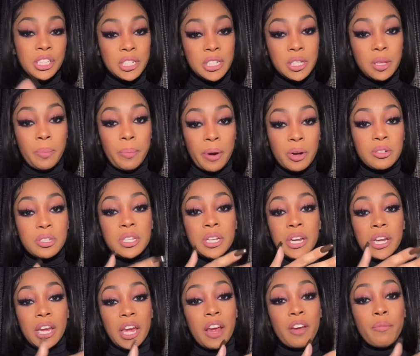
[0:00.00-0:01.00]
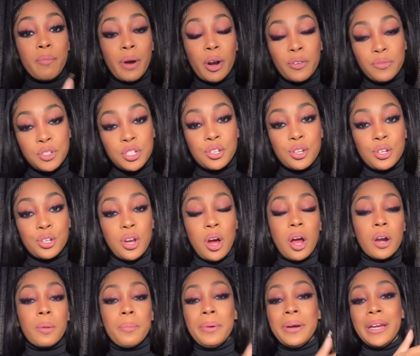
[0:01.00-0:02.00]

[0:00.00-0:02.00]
just the person that gave birth to your daughter,